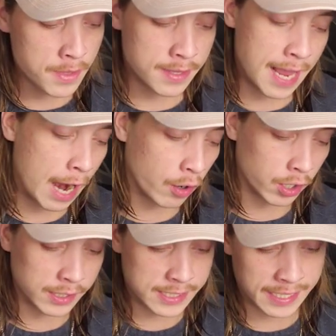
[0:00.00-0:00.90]
Now
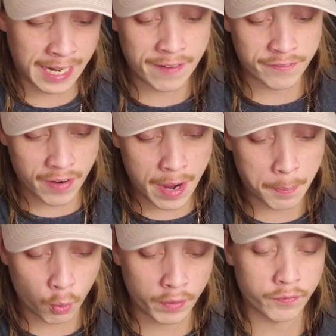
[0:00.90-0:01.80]
currently sitting at
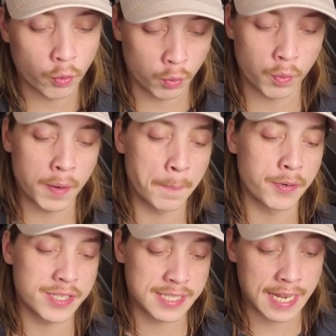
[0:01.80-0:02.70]

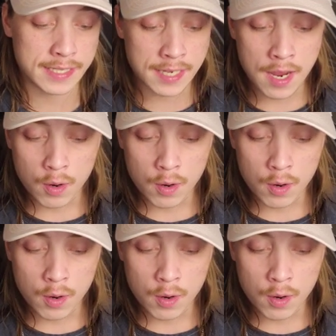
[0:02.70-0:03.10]
5.41%.